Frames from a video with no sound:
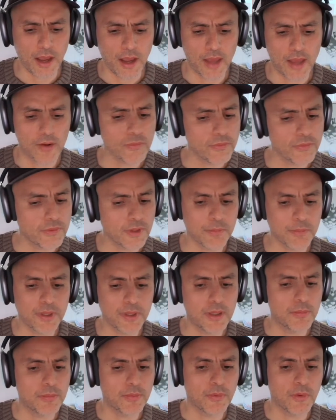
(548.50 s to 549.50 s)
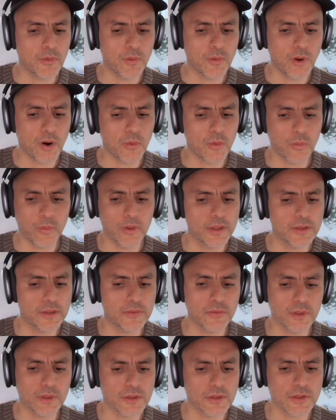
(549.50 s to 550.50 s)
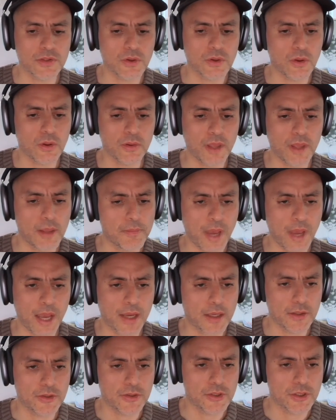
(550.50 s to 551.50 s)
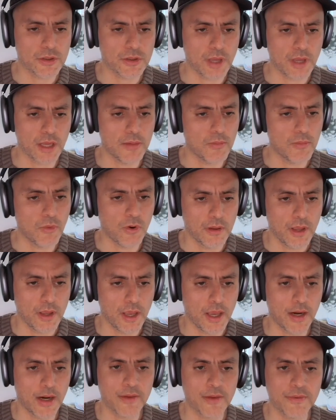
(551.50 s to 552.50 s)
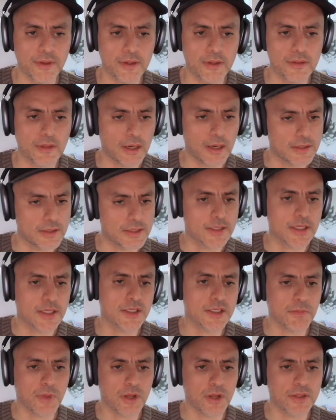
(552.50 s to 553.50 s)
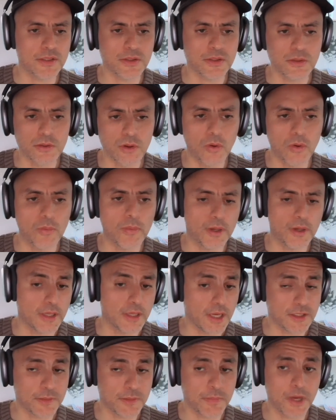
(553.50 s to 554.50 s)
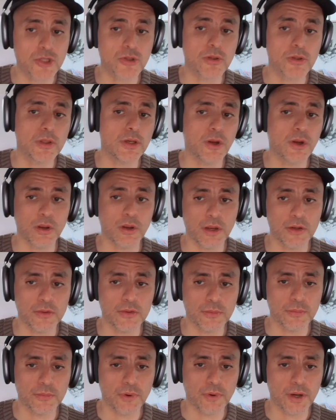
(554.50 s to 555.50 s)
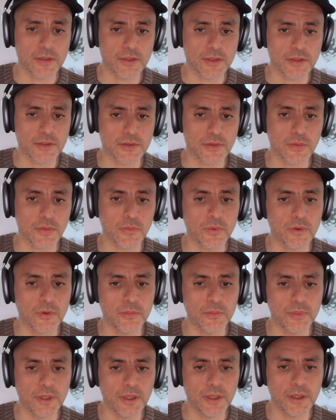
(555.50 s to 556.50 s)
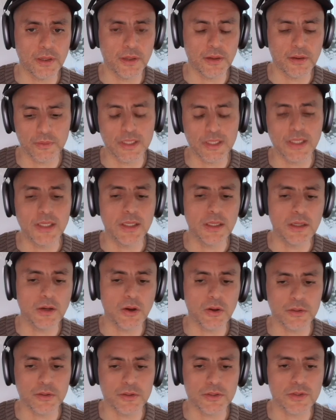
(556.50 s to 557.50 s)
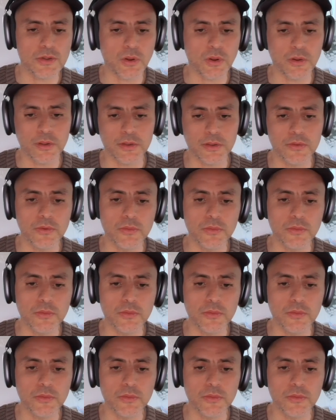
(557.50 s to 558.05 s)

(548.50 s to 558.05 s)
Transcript: I don't think people are willing to install that package anymore. And I think that in 6 months, nobody, especially not enterprises, will be keen on installing new